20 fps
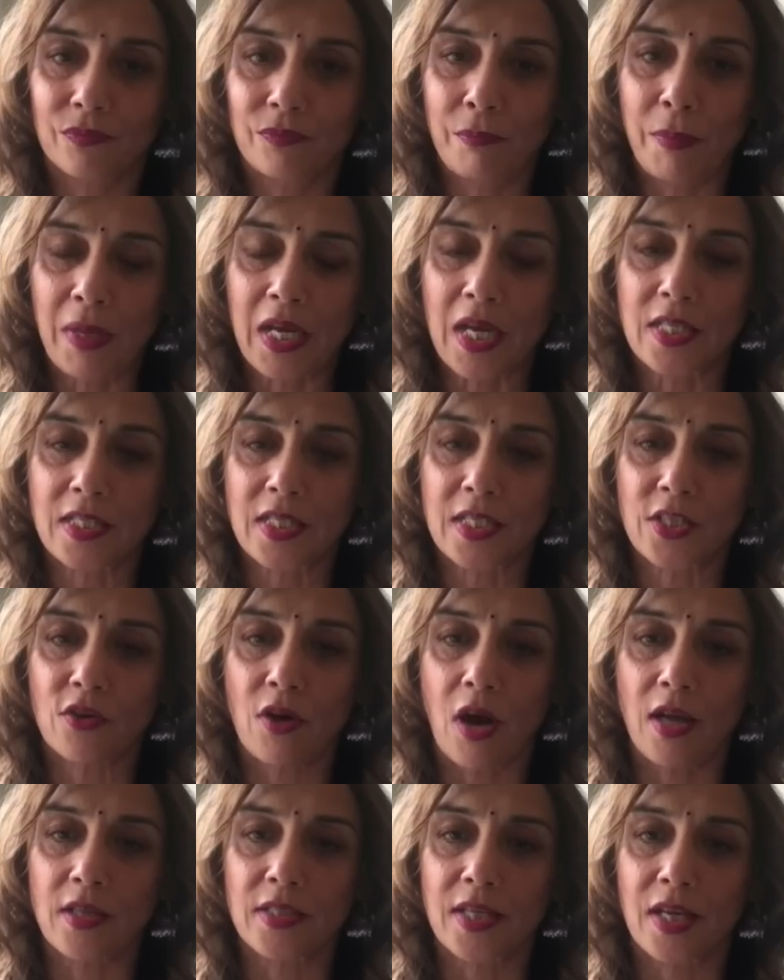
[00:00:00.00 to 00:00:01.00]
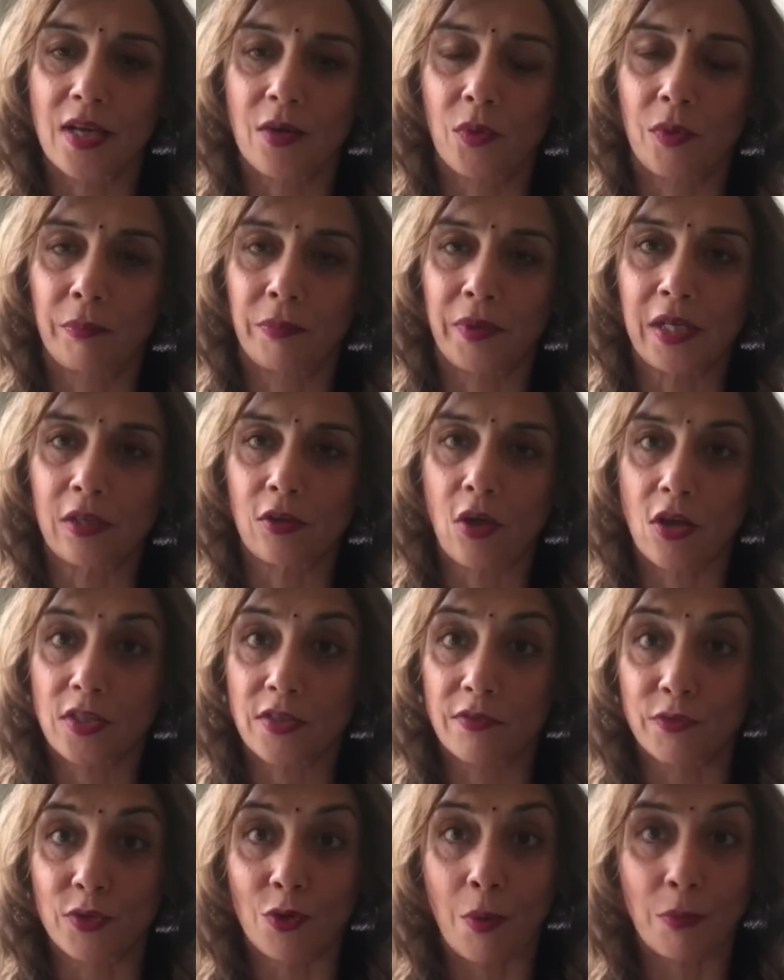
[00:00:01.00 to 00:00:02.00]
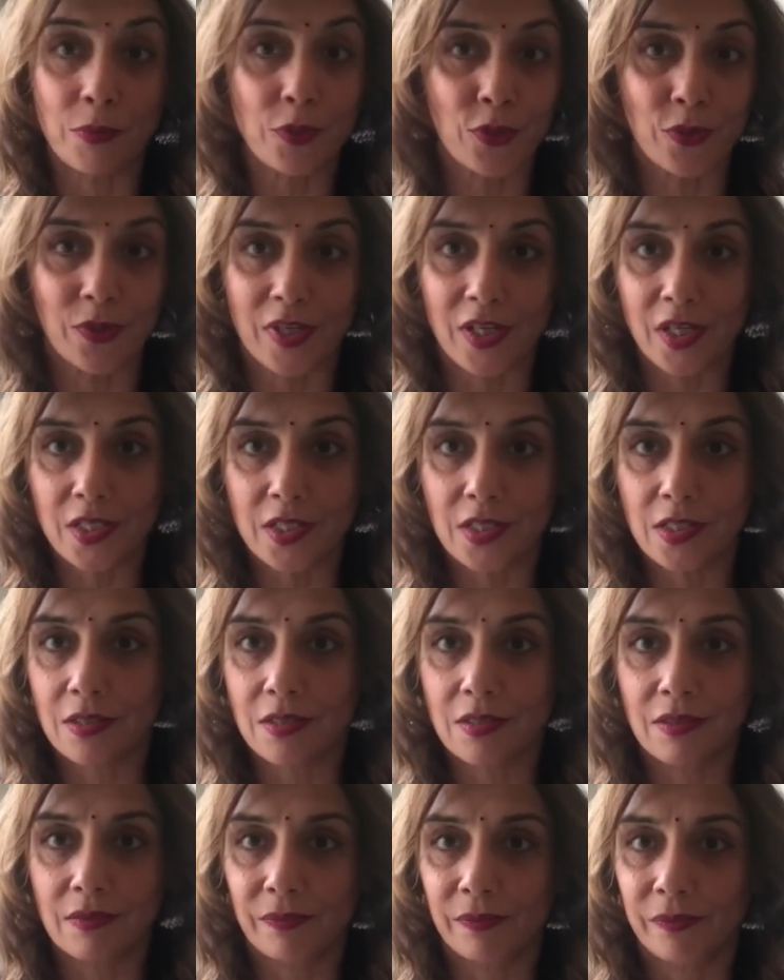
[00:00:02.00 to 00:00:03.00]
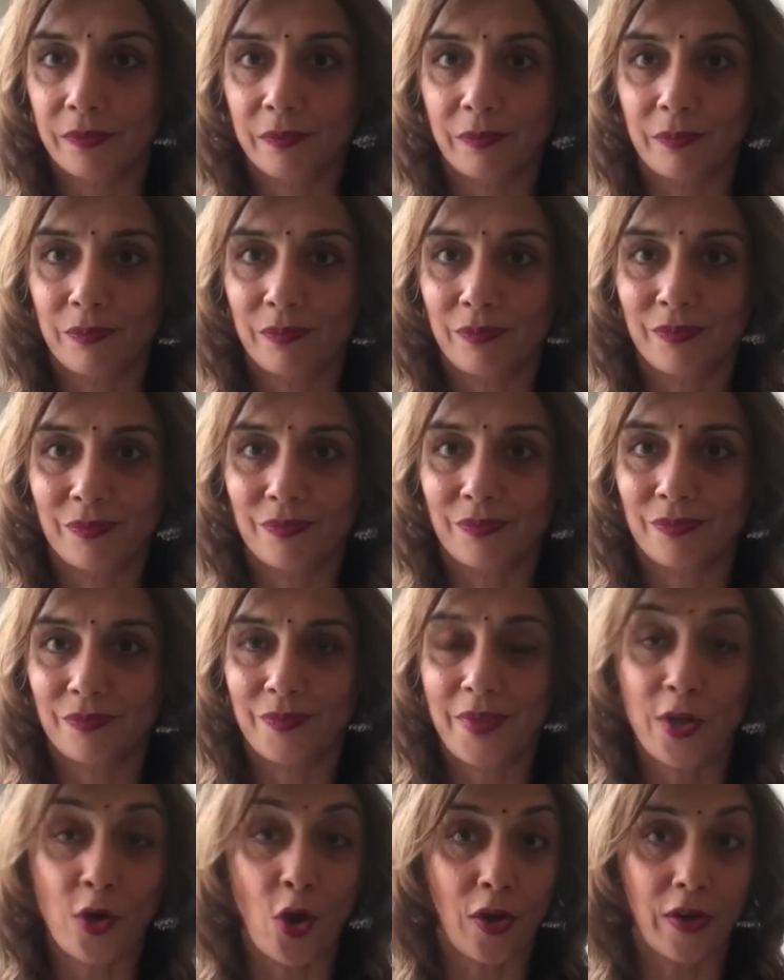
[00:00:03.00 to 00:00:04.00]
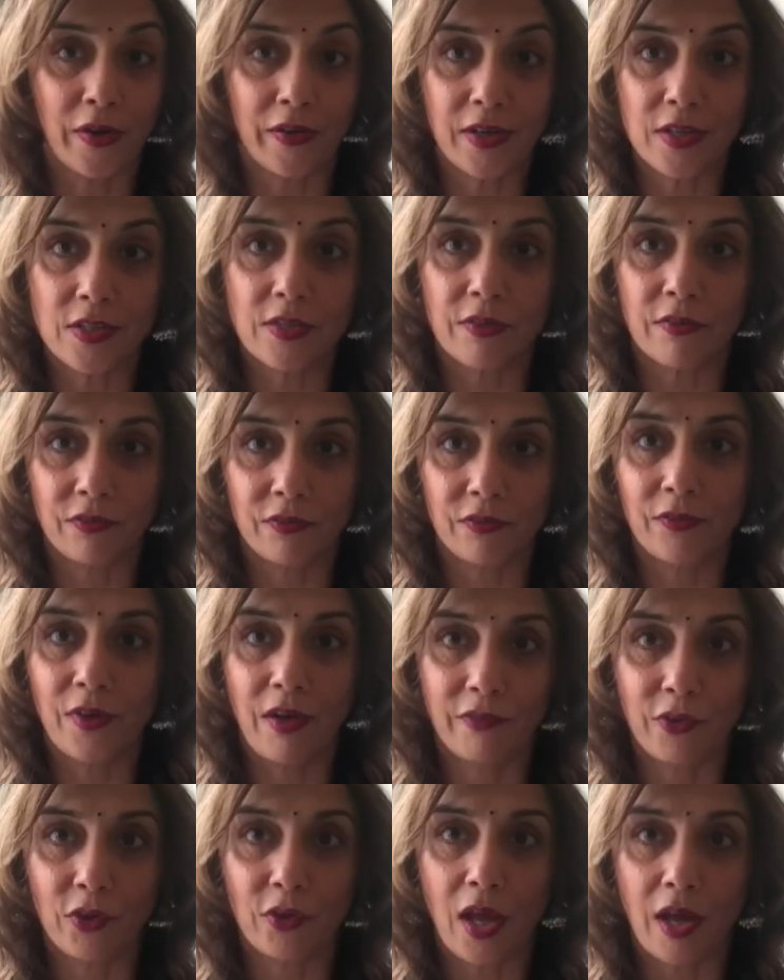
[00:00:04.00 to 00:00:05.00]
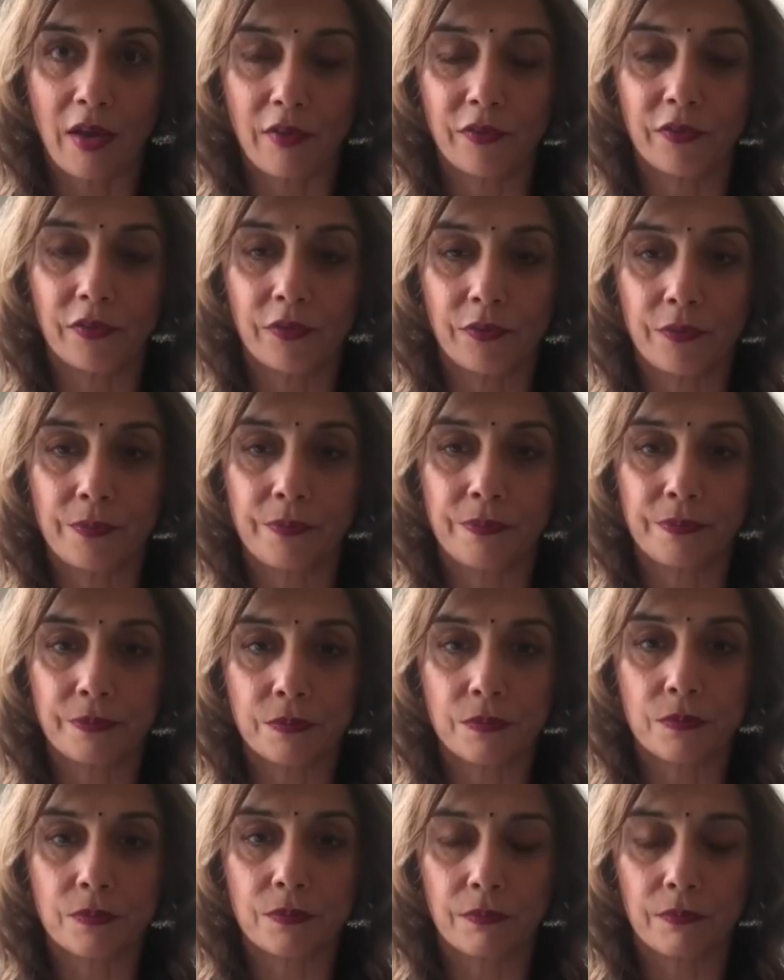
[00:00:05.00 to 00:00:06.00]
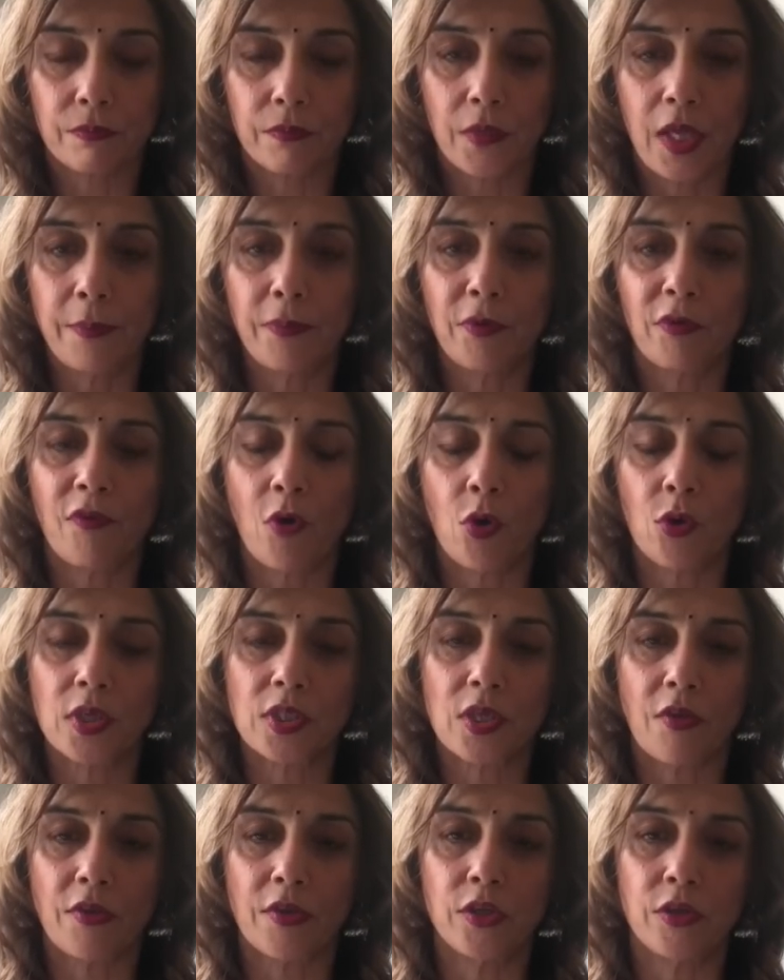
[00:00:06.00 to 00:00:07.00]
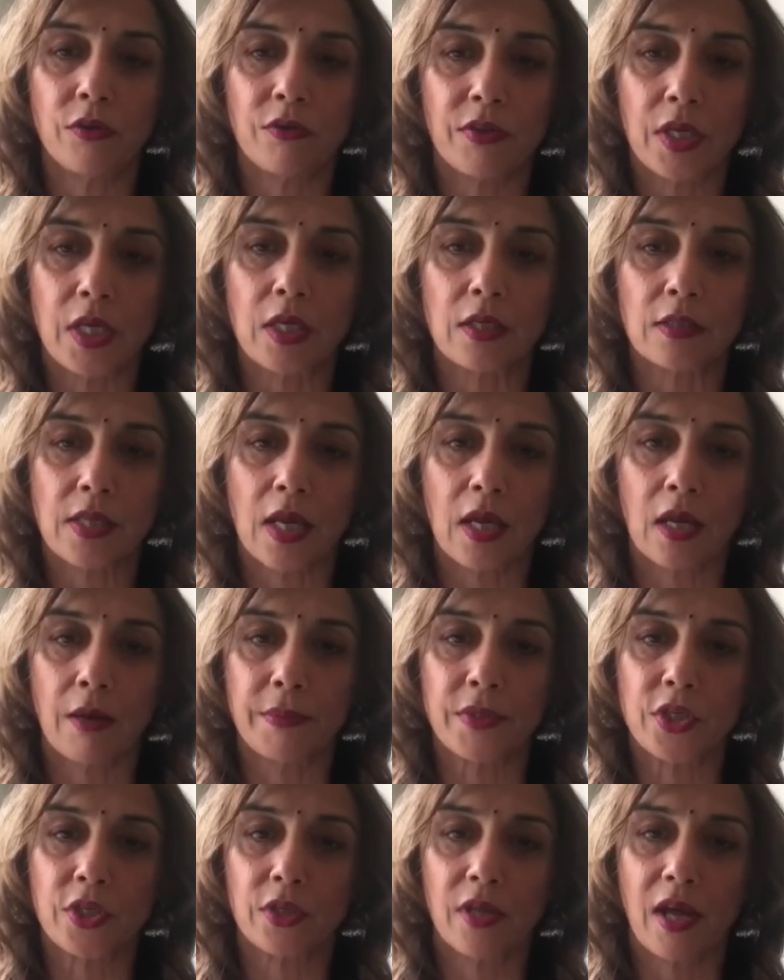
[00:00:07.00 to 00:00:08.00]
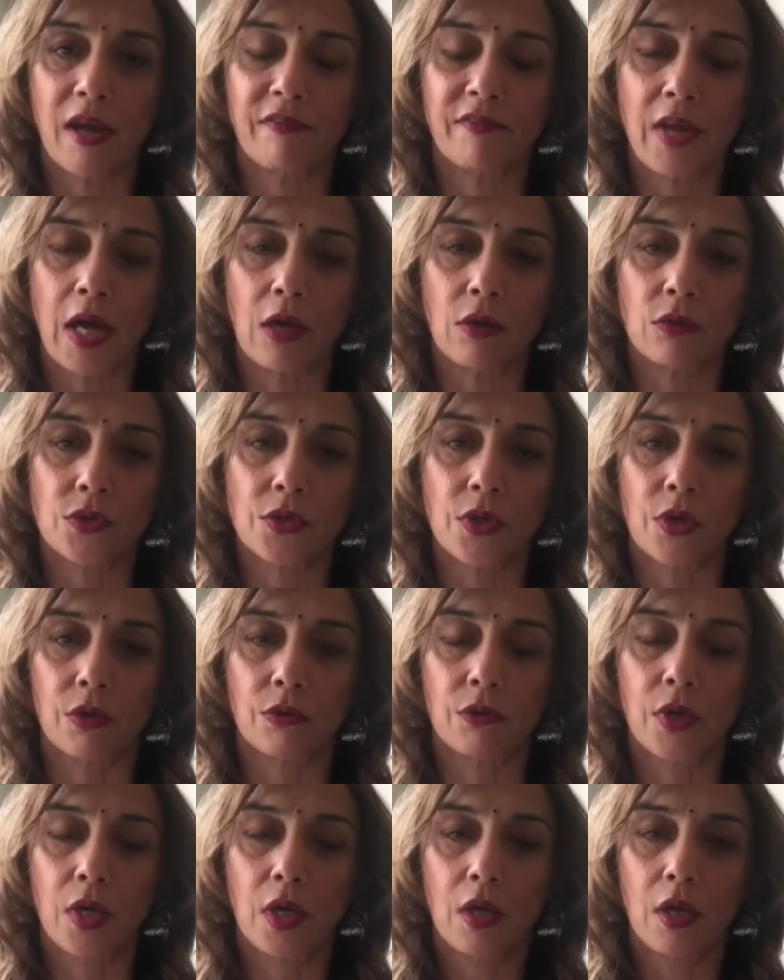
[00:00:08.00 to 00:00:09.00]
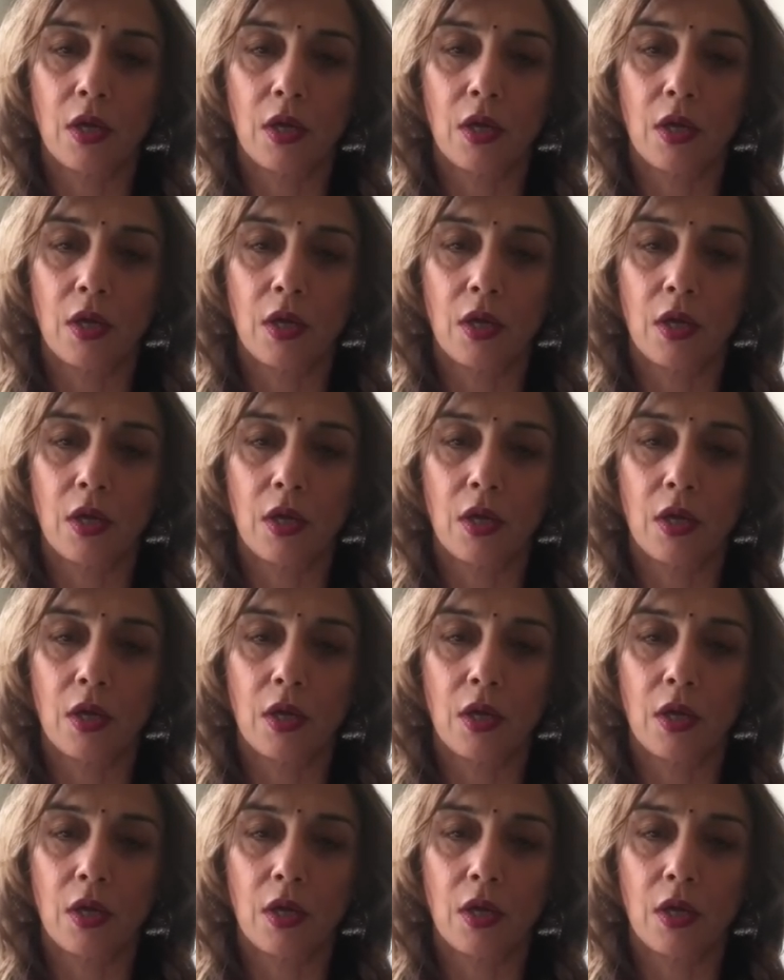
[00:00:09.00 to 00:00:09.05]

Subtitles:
because this transit will bring lots of new opportunities in all areas of your life. Keep your focus on the new things that come into your life now, so